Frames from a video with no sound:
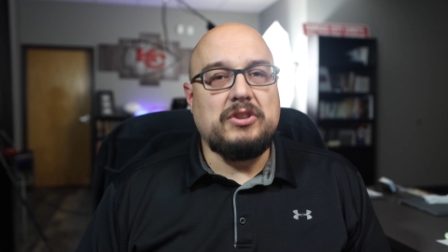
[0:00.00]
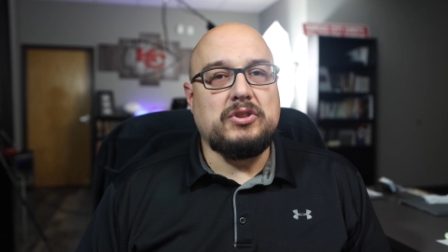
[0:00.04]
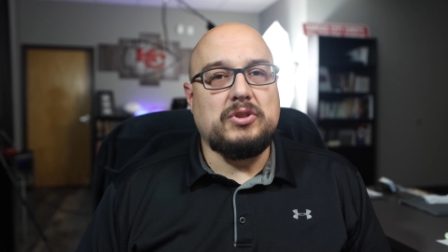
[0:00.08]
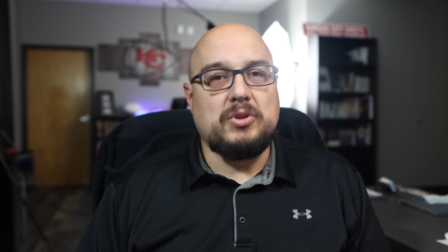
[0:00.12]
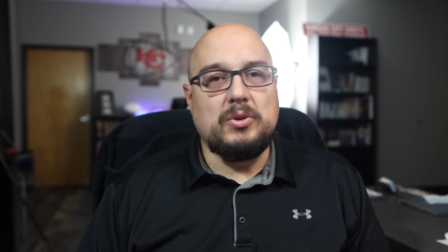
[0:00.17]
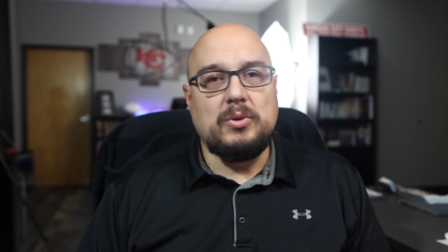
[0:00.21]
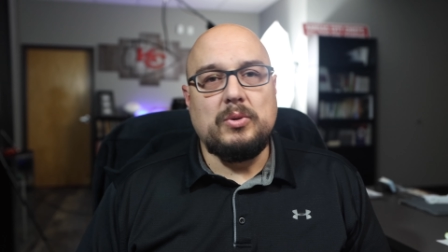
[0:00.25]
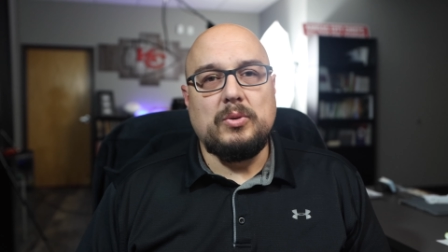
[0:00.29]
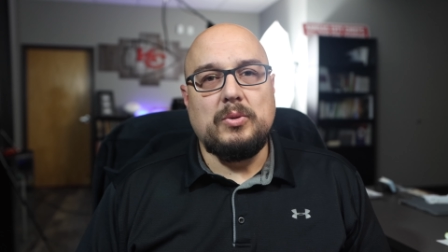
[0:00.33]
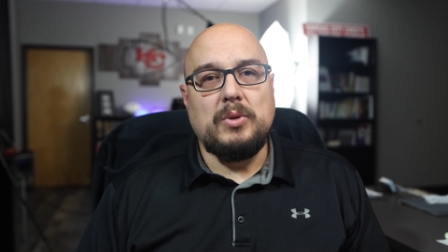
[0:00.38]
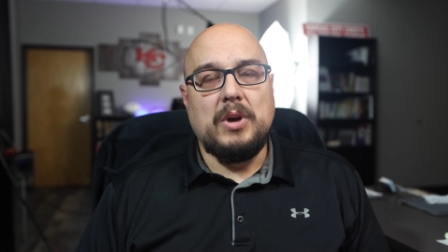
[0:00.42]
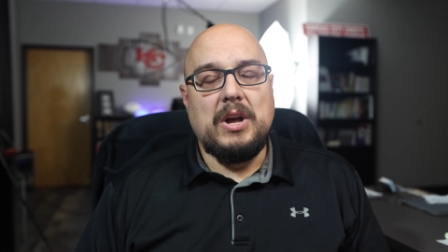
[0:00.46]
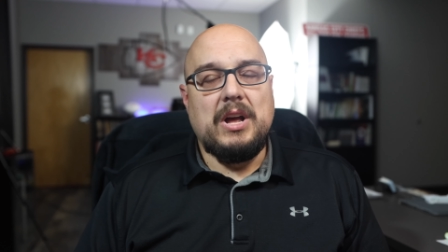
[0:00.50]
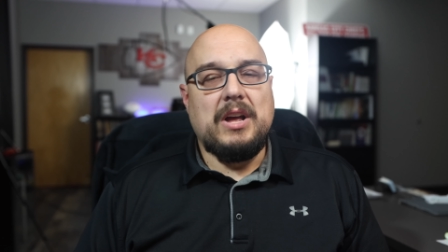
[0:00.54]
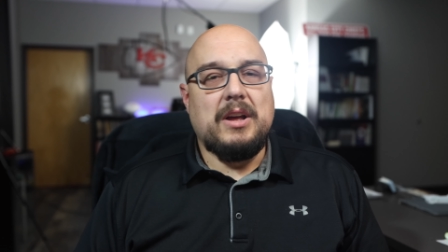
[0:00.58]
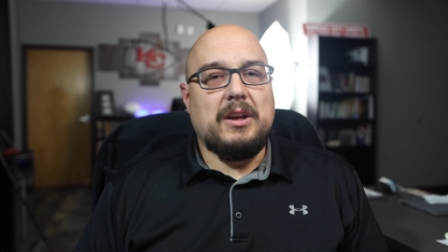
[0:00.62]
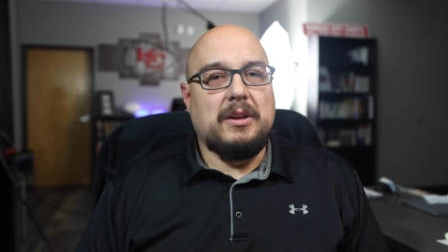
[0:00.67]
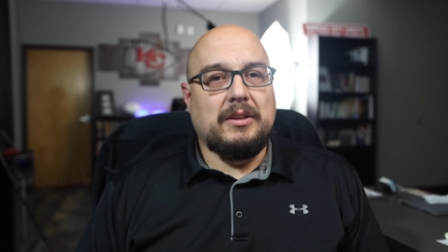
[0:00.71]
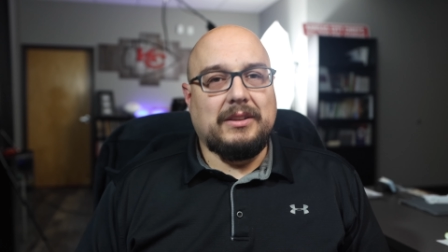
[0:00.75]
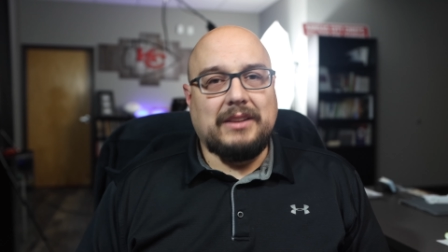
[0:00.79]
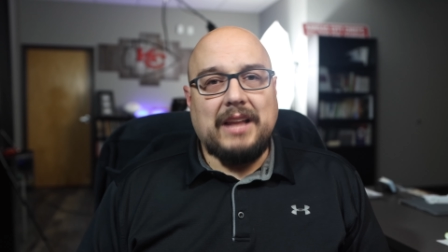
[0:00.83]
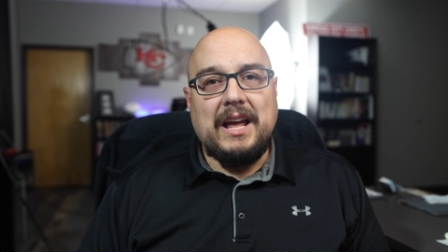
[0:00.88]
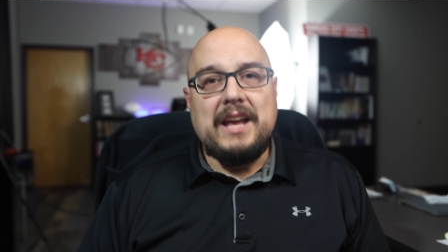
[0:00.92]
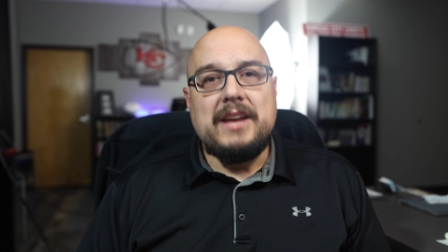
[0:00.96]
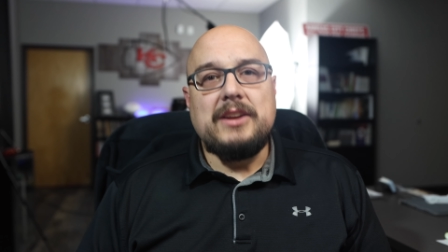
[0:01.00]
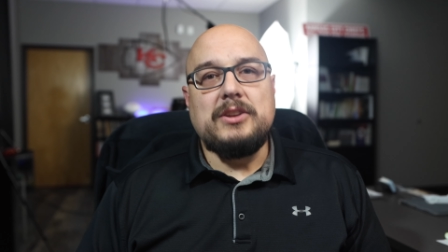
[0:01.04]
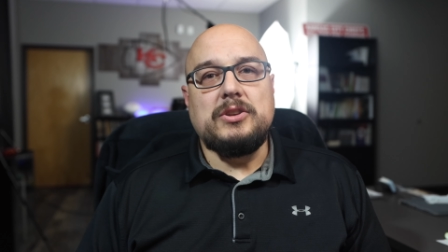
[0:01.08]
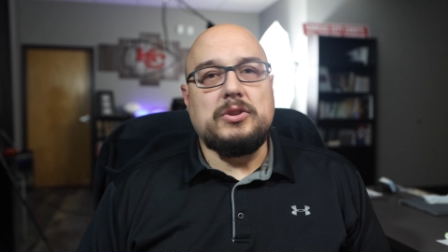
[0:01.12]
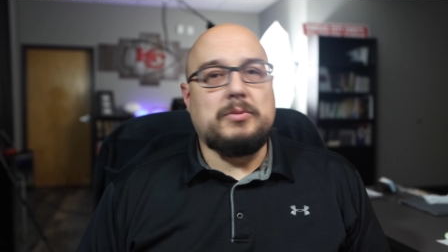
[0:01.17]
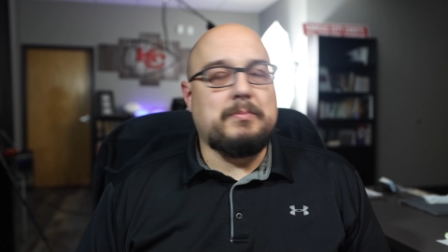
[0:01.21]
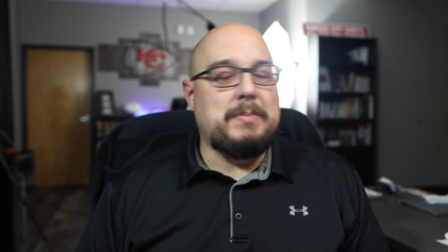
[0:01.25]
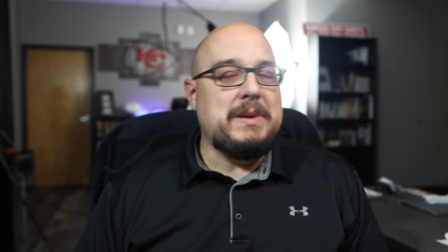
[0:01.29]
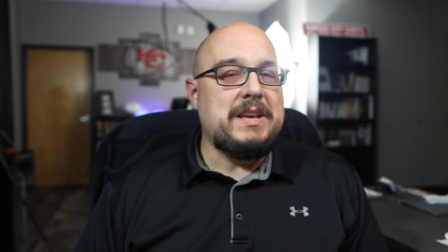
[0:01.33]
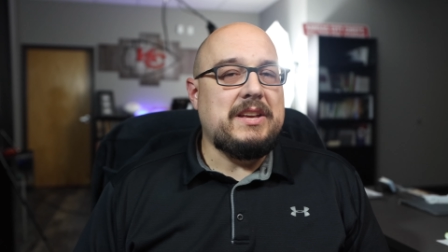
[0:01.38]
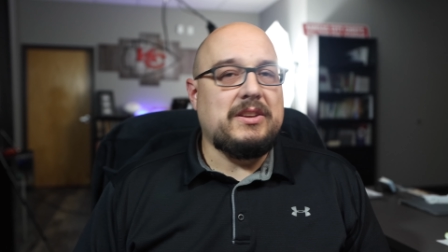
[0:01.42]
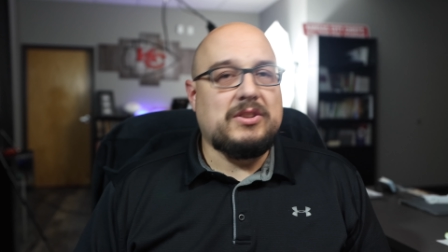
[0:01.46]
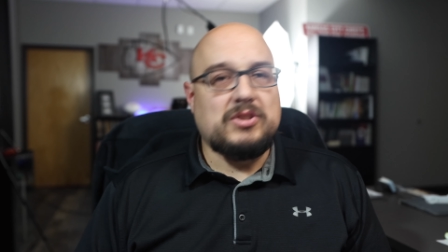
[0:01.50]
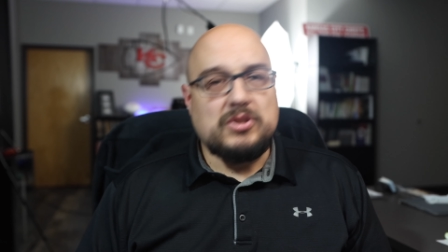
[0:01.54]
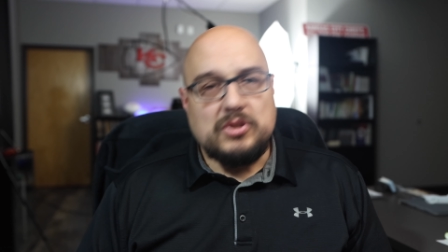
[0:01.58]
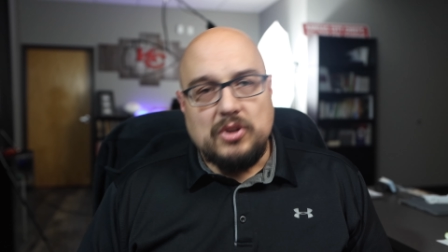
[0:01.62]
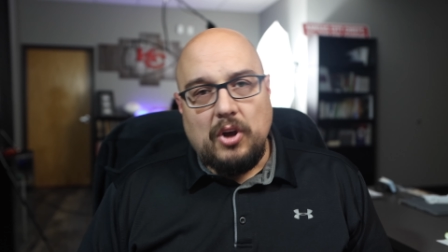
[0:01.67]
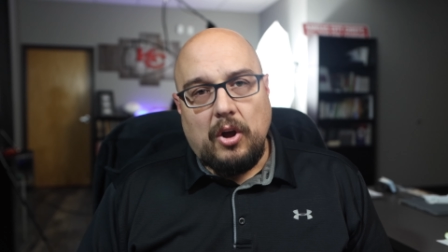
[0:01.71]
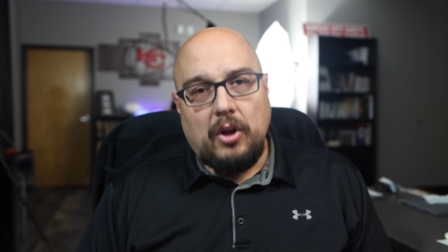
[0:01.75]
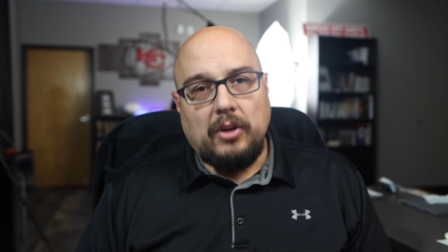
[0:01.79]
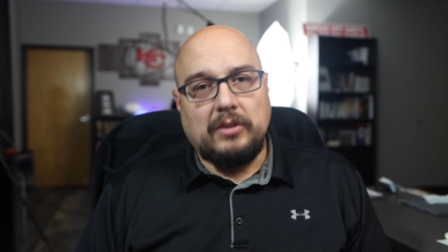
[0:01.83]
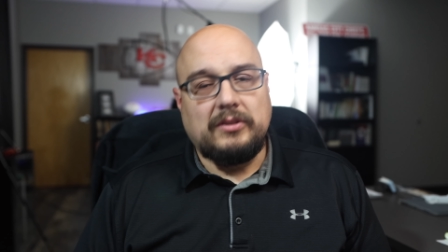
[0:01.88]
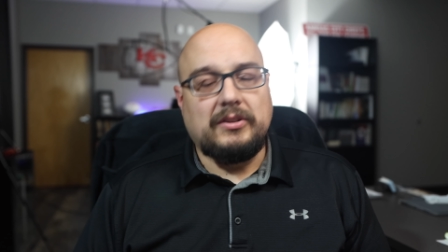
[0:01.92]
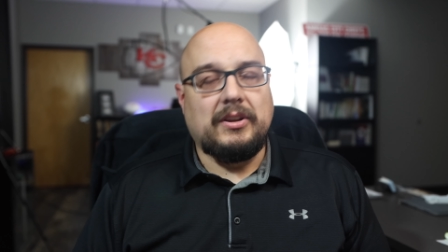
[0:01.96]
Do light, be
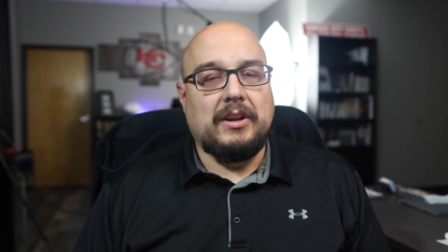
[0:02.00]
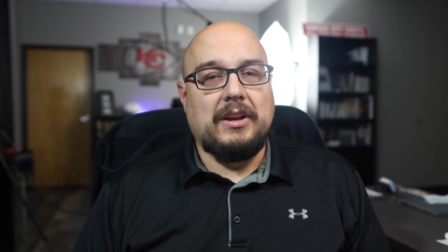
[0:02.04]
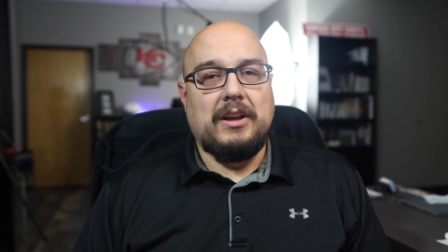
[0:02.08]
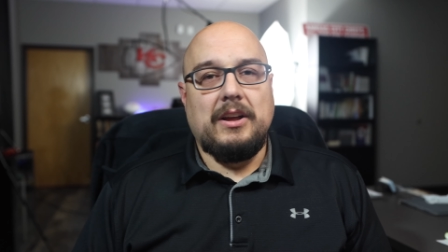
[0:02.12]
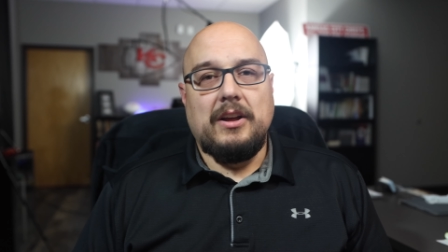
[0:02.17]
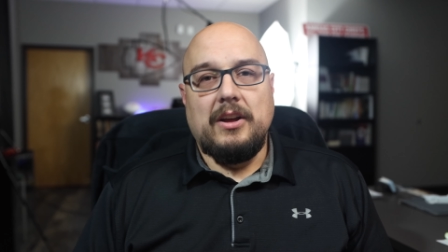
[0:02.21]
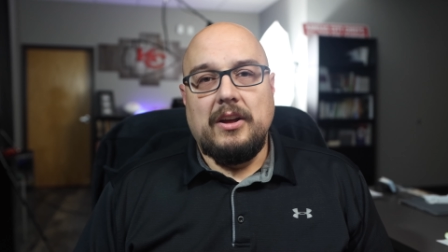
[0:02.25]
salt,